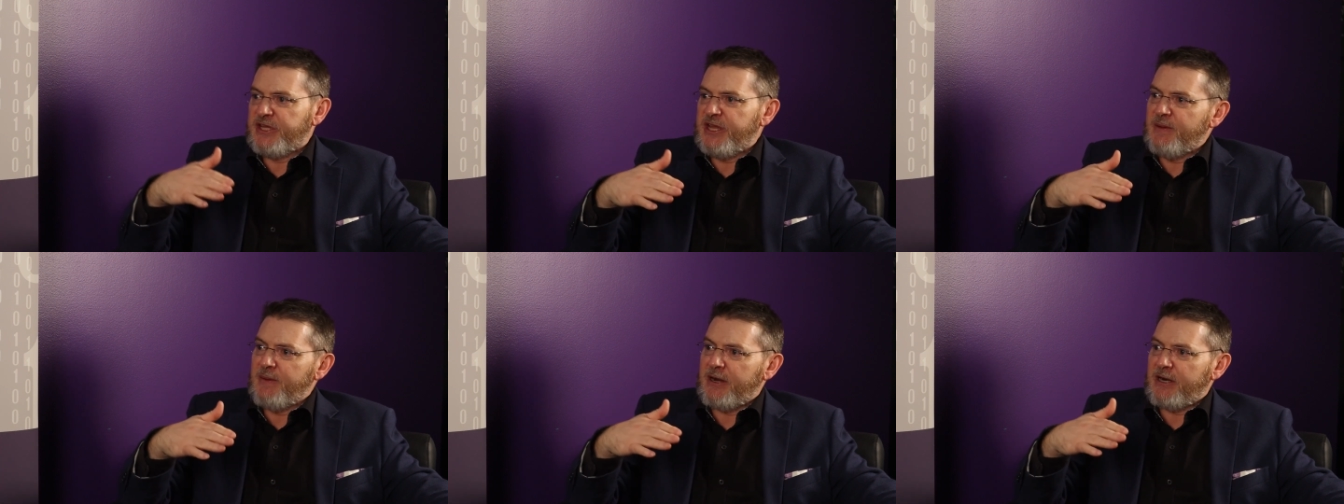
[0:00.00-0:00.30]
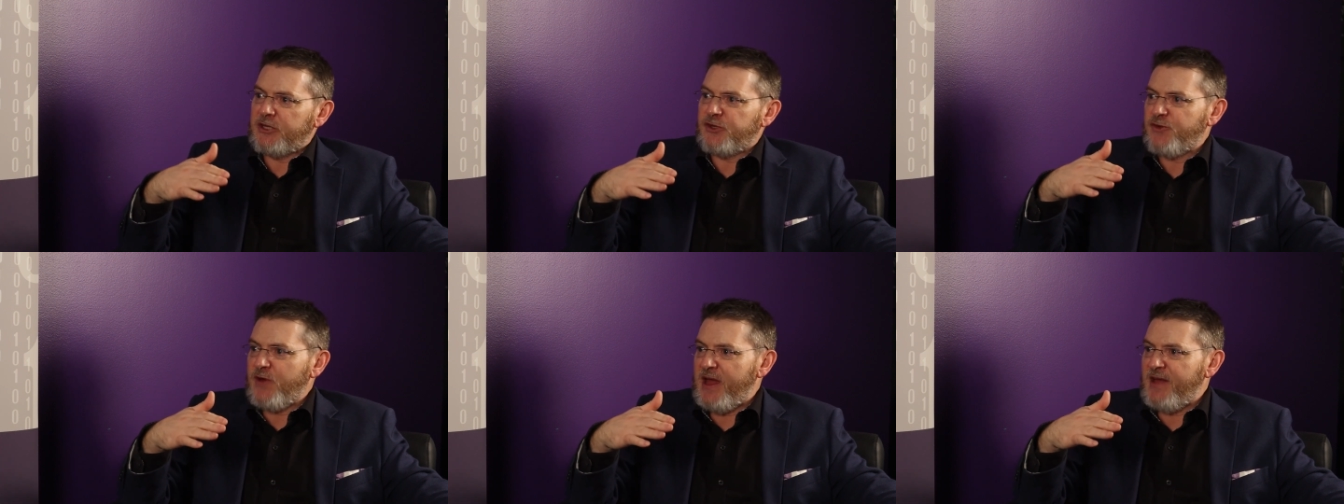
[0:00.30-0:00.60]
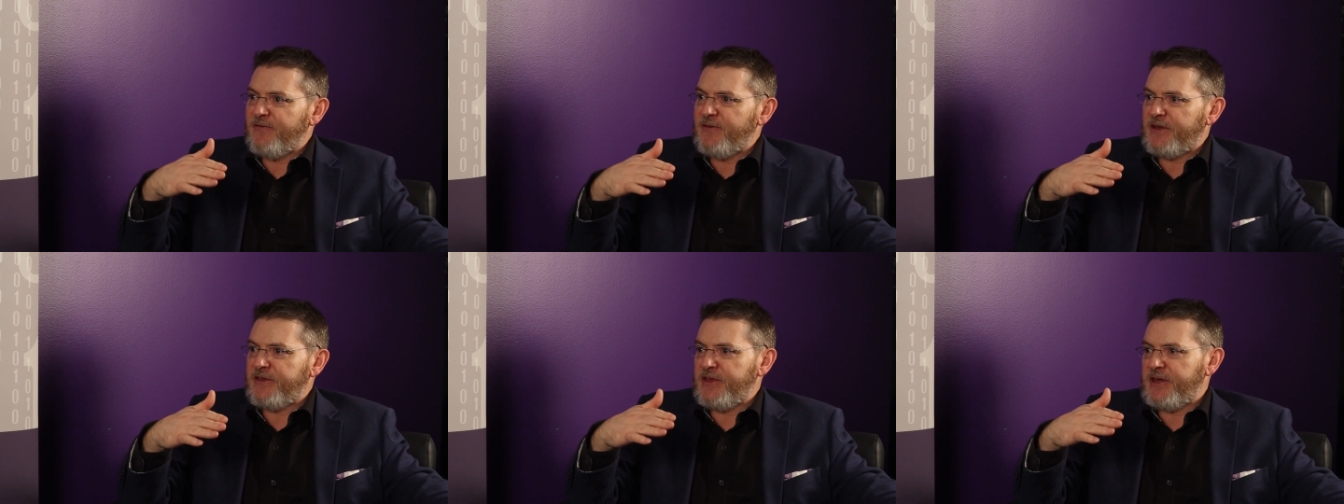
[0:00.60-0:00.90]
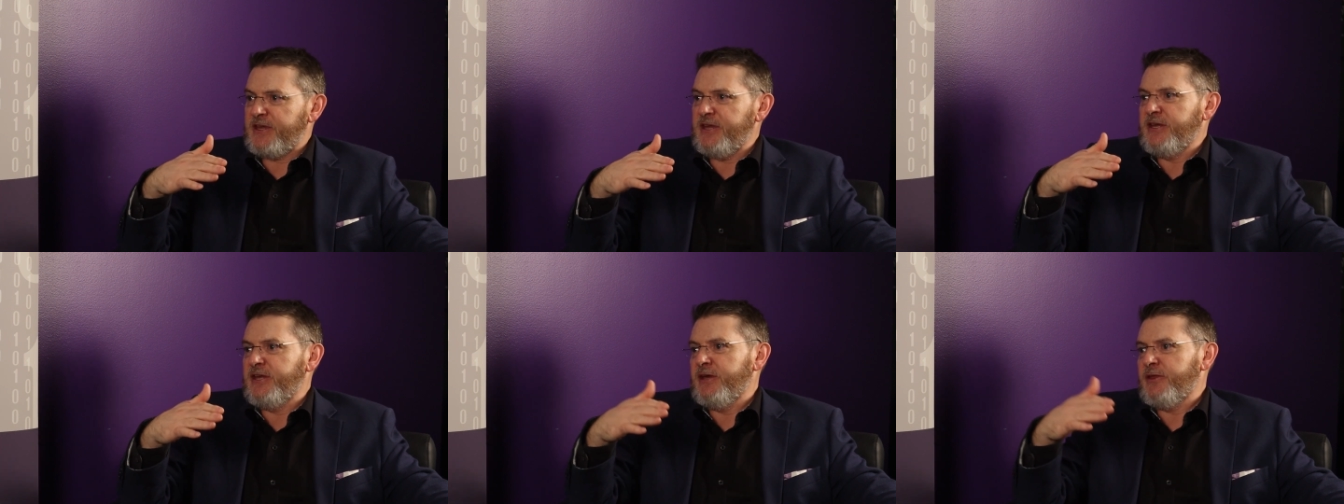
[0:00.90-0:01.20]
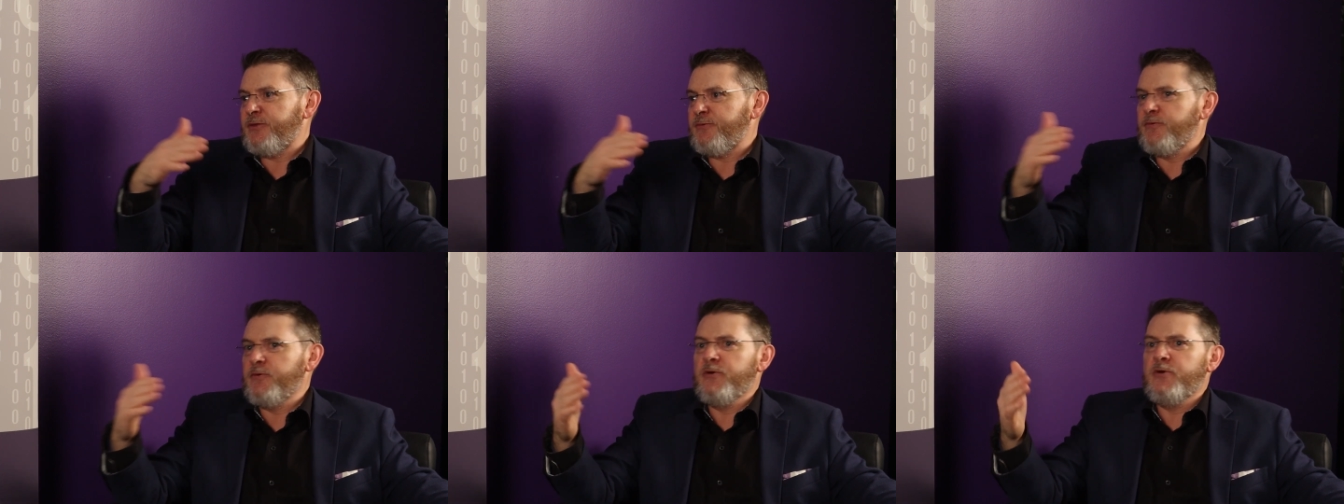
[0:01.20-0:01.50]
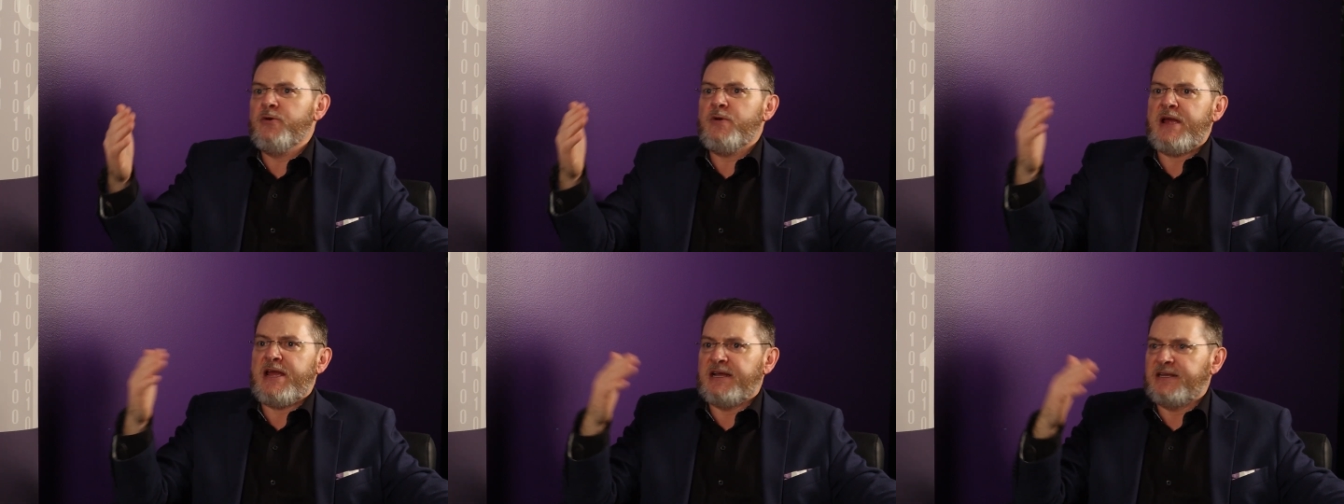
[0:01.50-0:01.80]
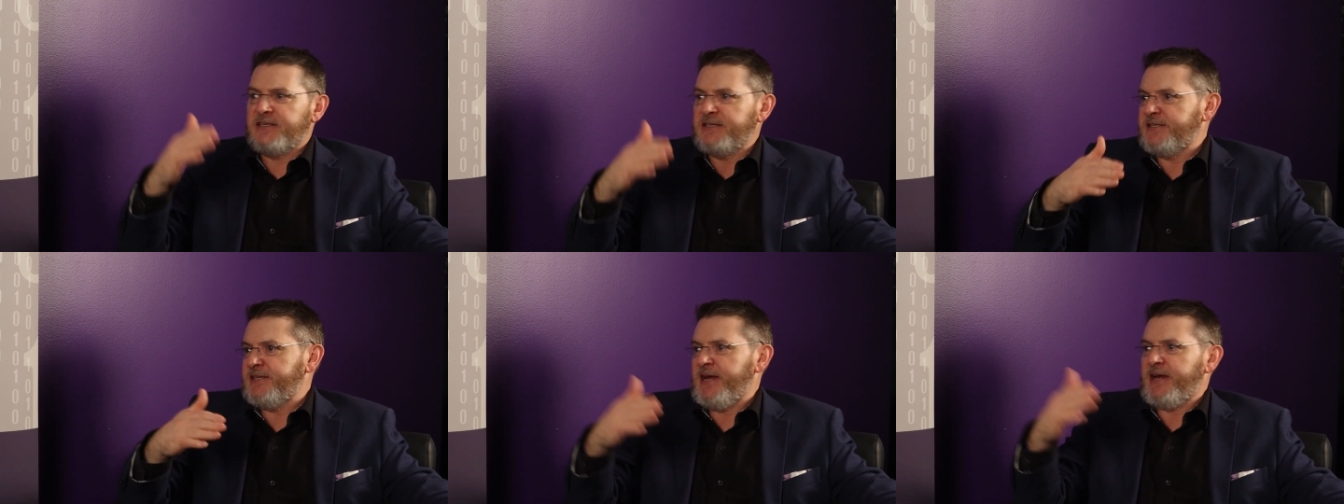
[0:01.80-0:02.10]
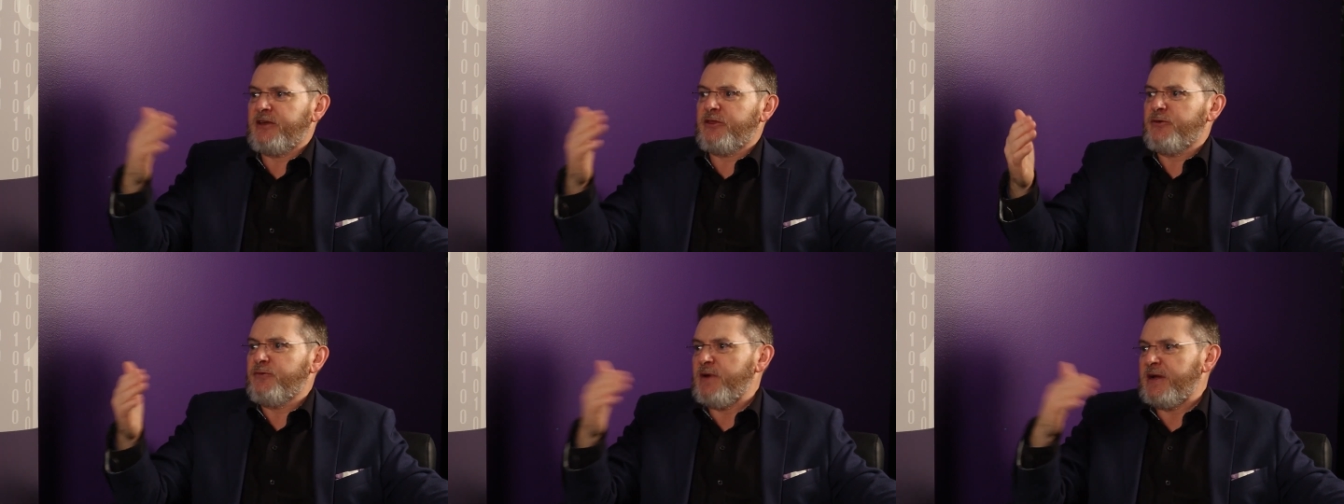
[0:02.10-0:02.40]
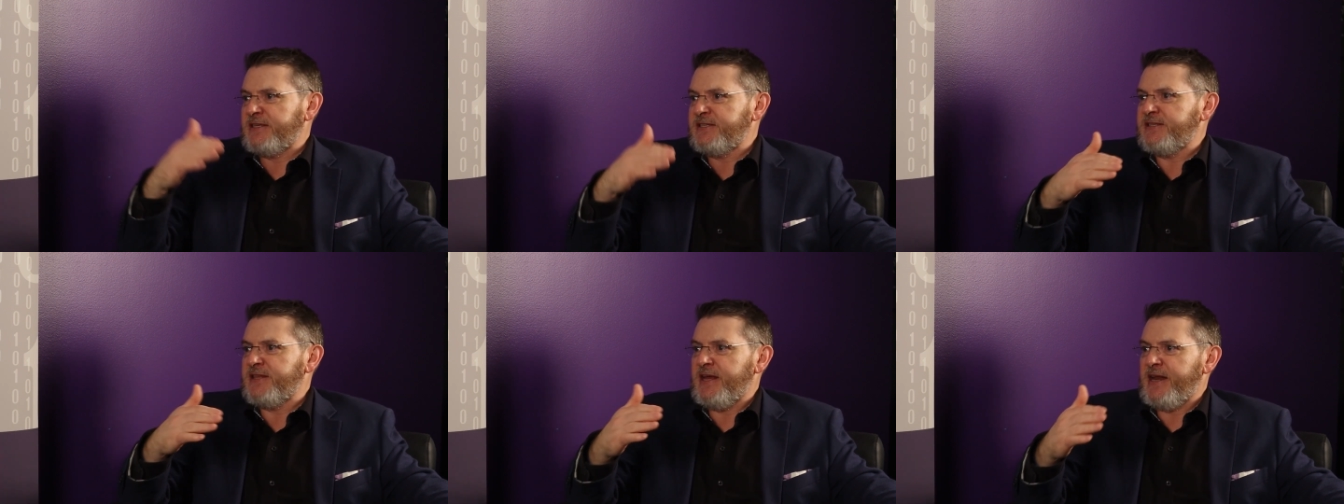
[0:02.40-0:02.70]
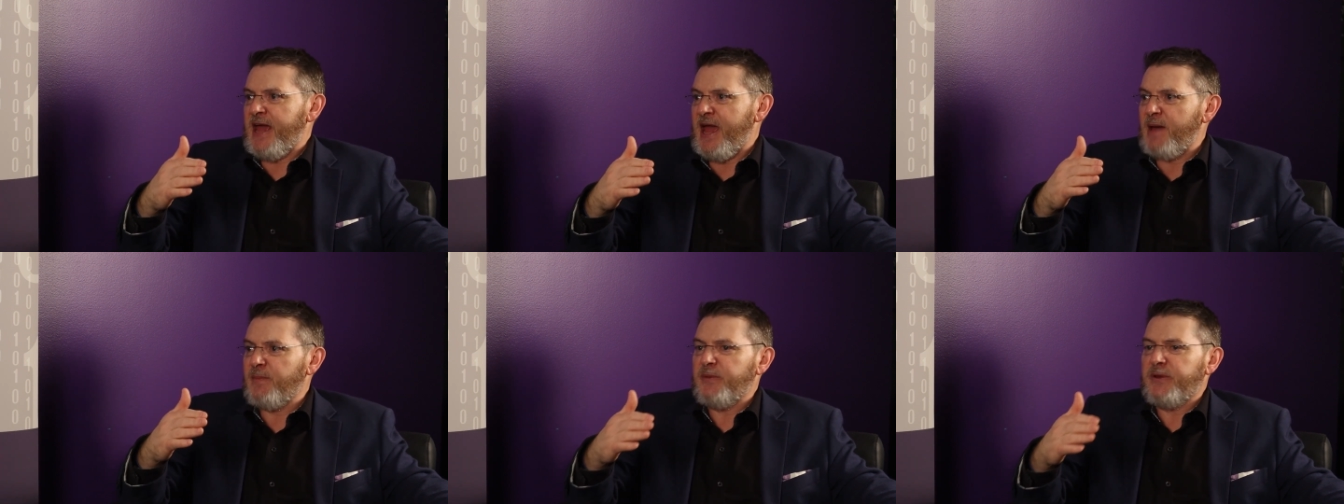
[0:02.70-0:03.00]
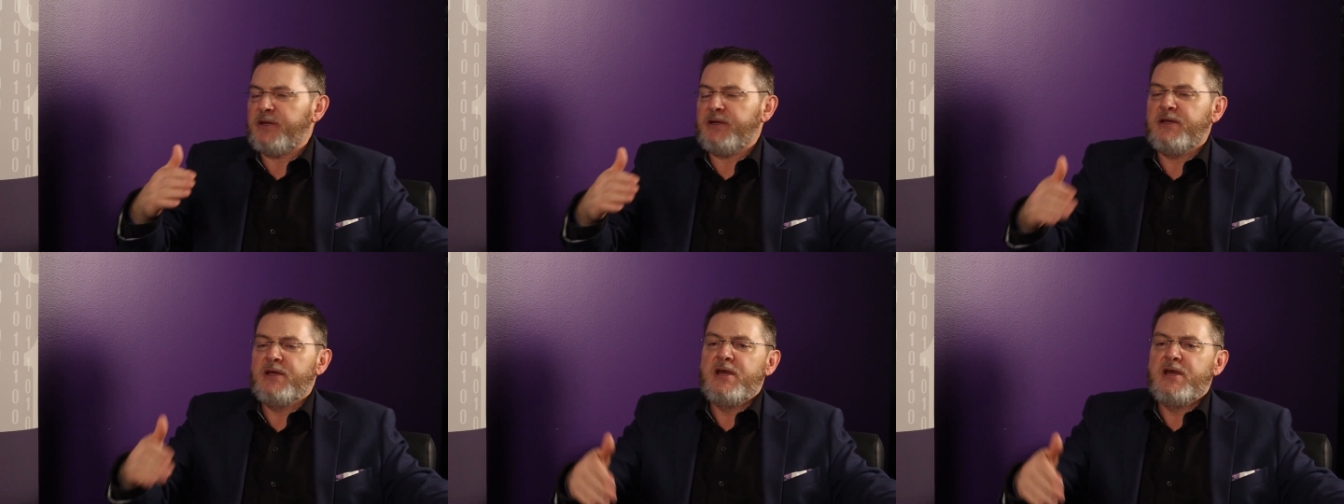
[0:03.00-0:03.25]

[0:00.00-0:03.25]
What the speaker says: the amount of traffic that can get through and detect threats that happen.